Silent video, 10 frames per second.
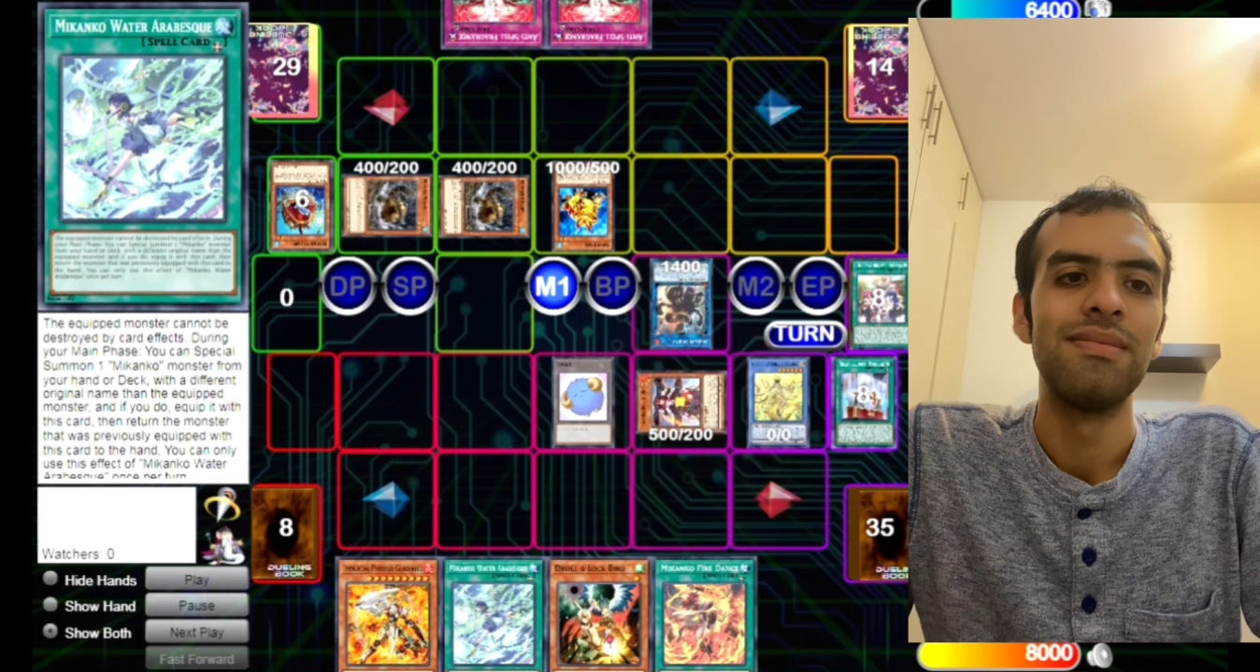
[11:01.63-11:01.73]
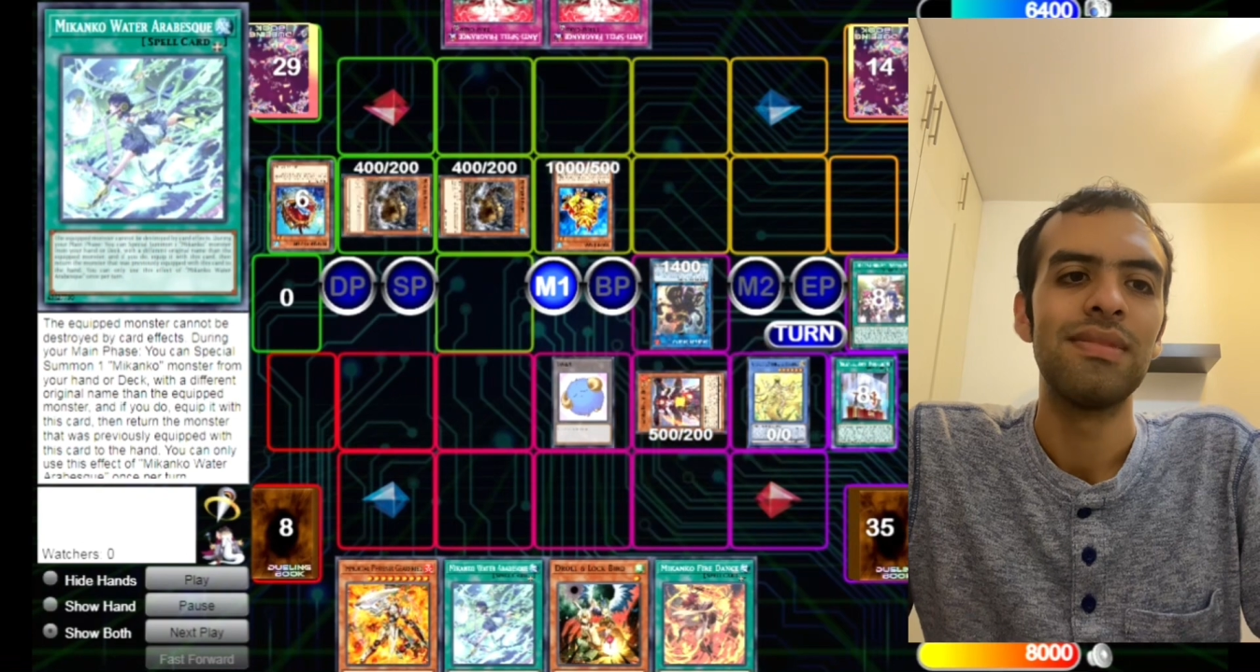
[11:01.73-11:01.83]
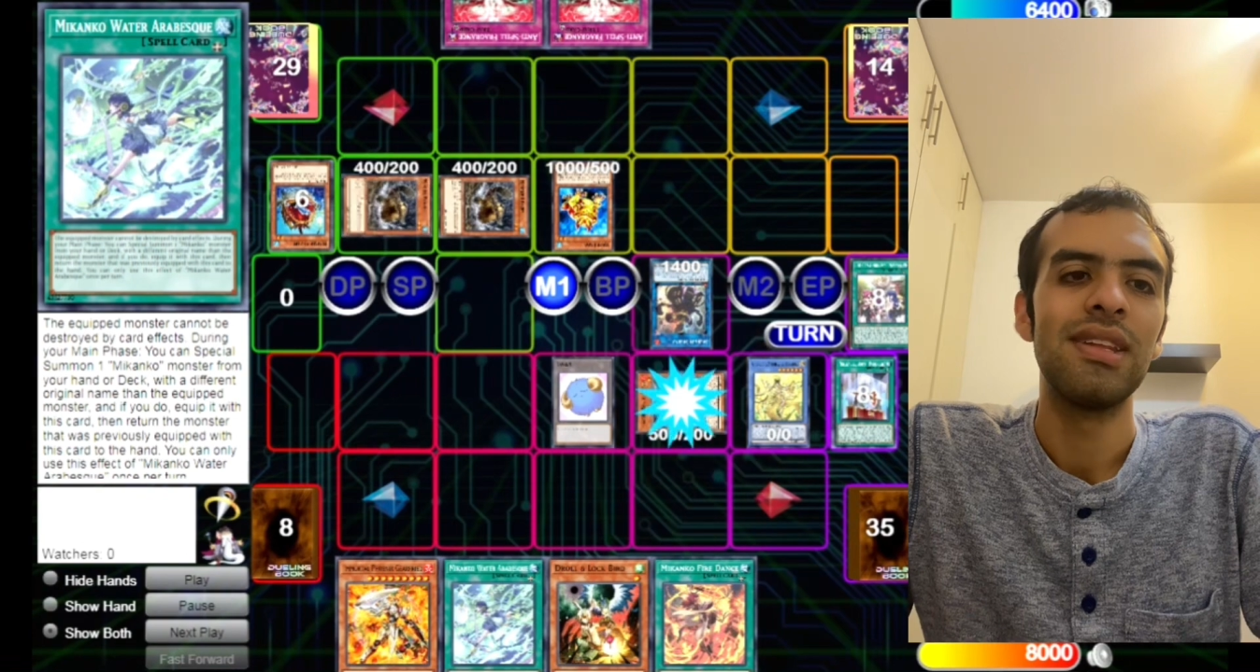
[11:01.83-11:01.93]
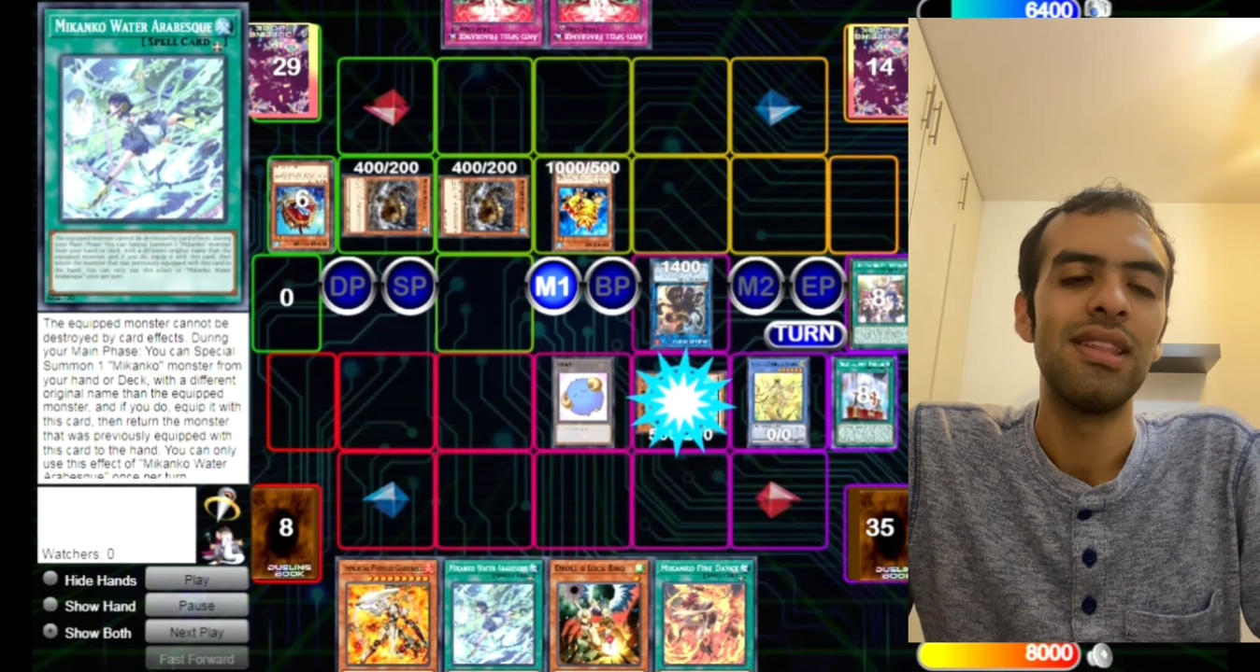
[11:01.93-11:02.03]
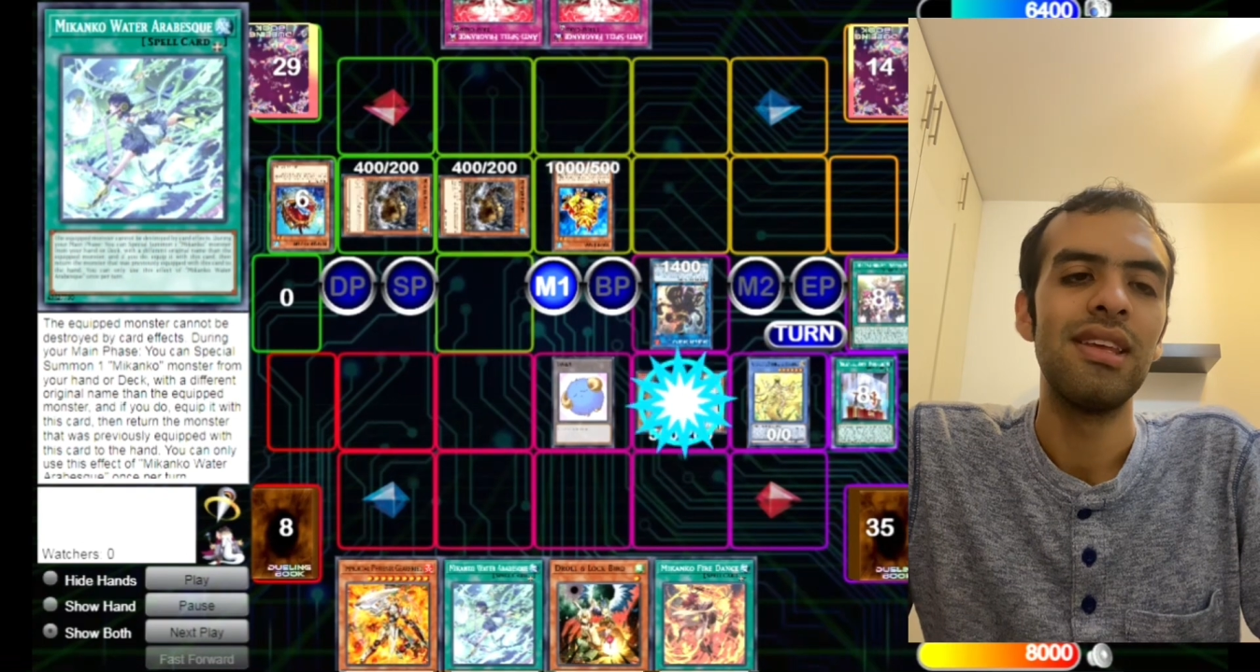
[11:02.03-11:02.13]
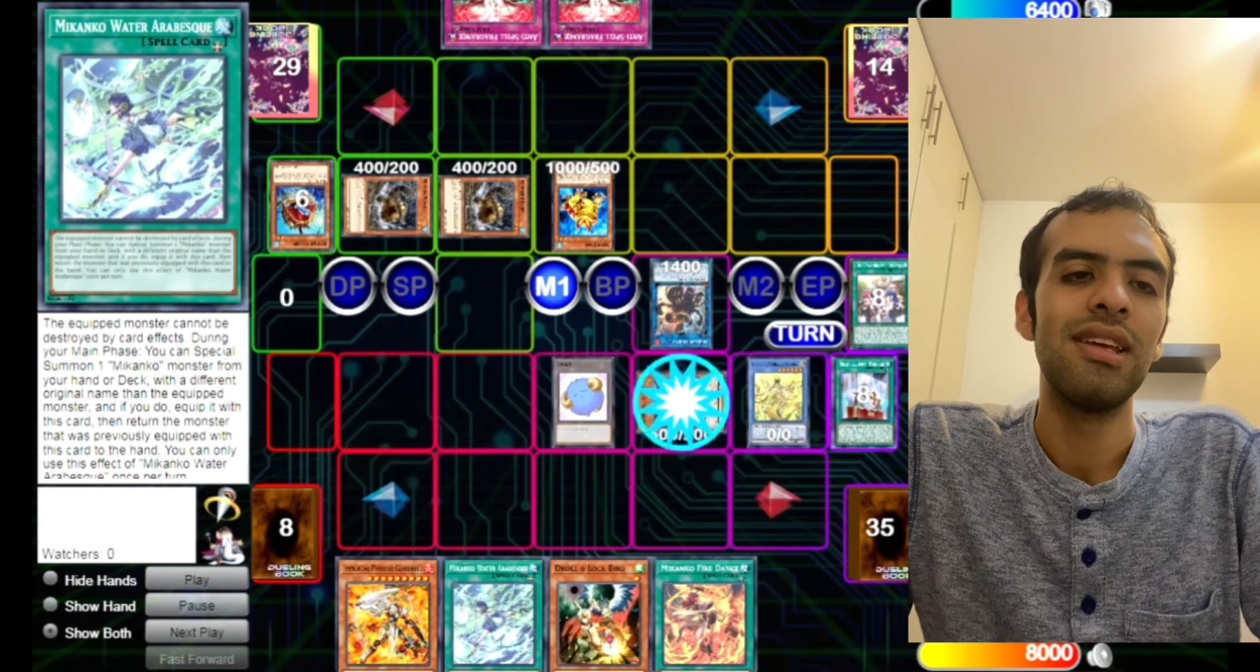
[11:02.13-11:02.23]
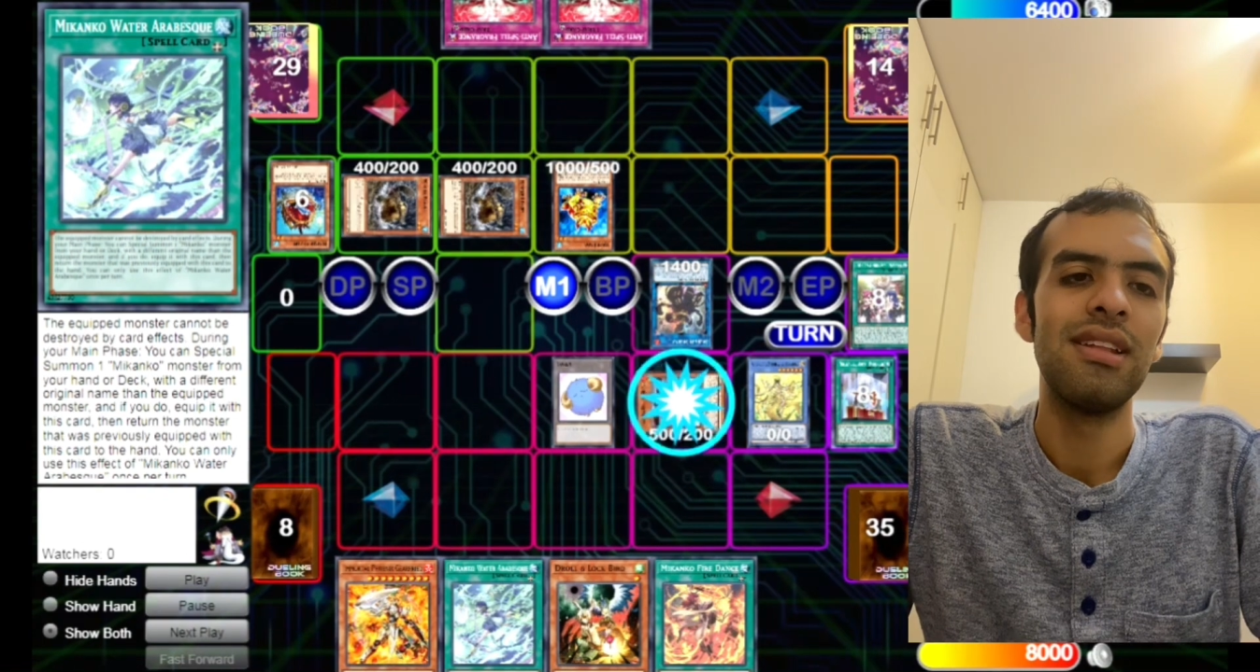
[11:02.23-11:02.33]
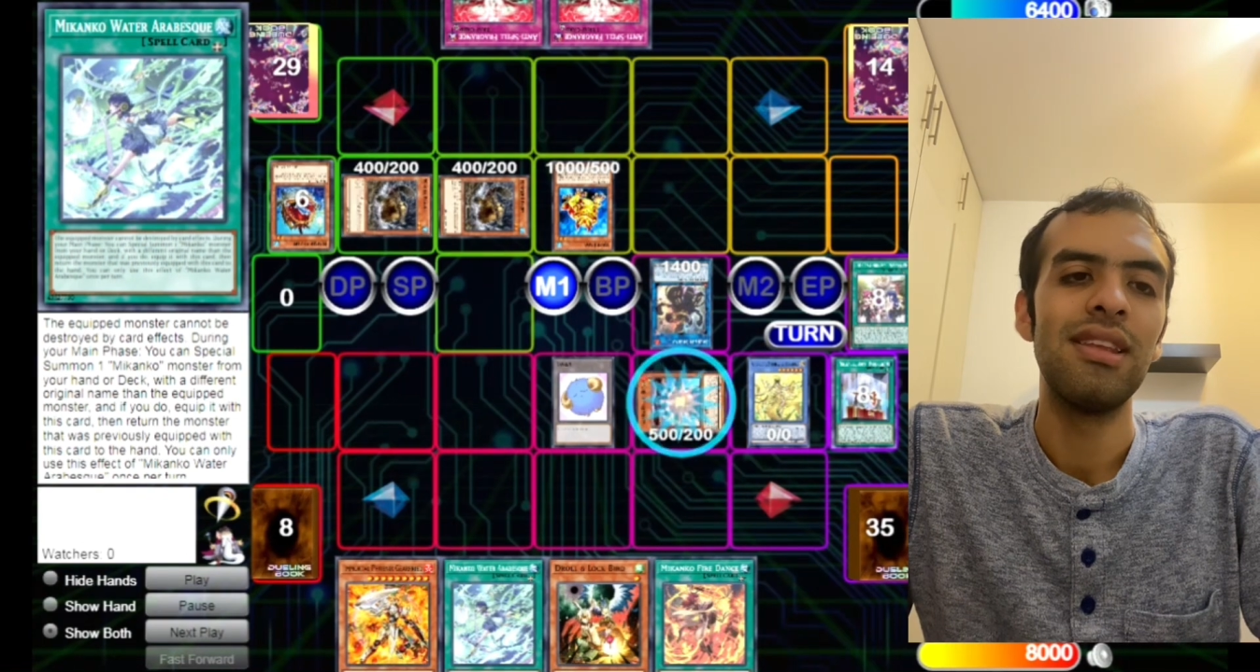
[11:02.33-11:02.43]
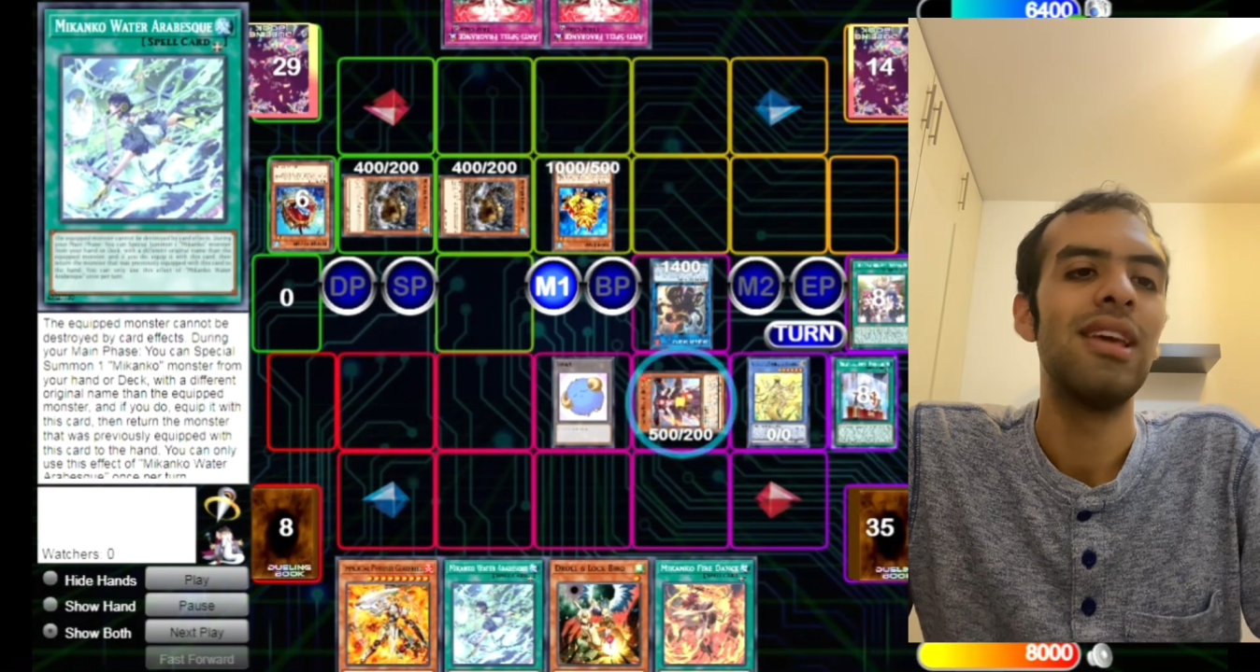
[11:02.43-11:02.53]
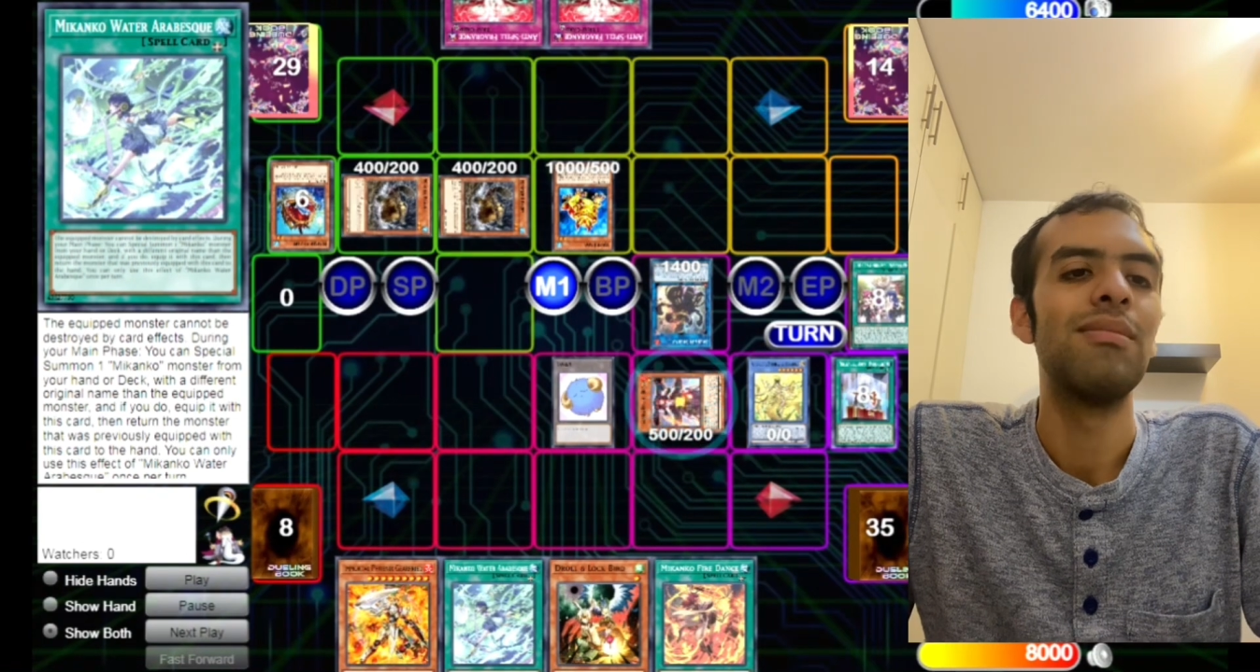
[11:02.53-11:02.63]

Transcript: And then, yeah,